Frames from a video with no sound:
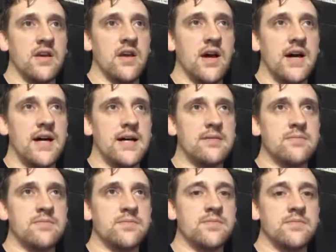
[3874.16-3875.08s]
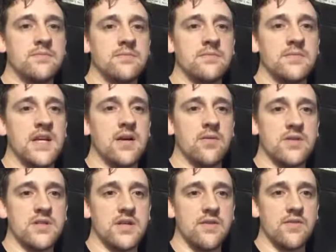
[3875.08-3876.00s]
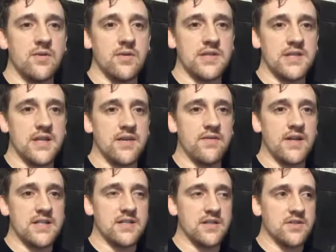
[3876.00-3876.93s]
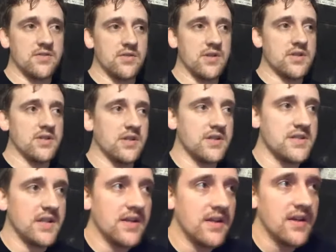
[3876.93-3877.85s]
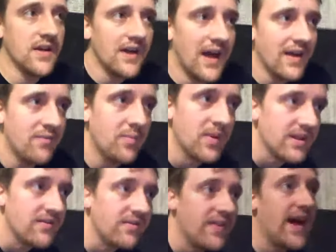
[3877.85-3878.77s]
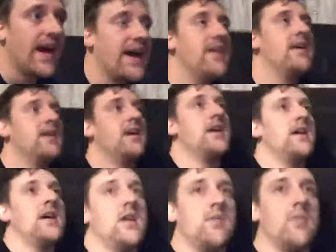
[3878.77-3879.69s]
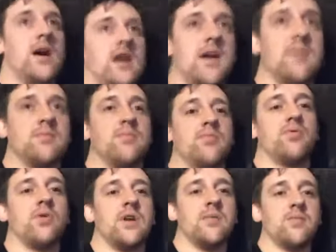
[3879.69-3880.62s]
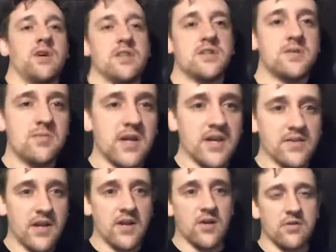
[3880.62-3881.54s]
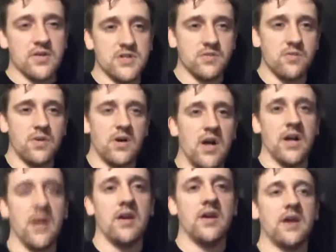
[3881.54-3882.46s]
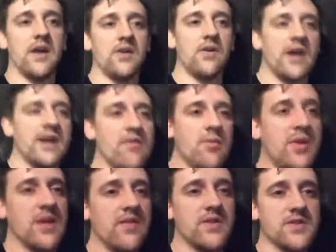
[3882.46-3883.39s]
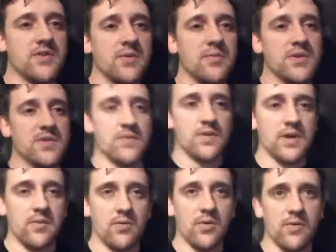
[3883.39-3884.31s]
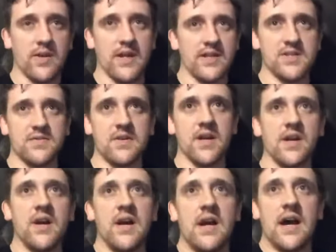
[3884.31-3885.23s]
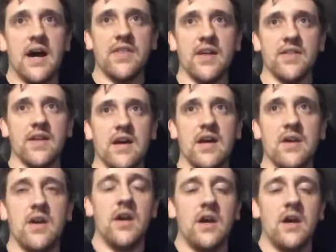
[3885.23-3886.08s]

um, yeah, once saved, always saved. That's the traditionalist idea. I've believed that um, pretty much my entire Christian walk. I know not everybody in this group is fully on board with that. That's fine. I think that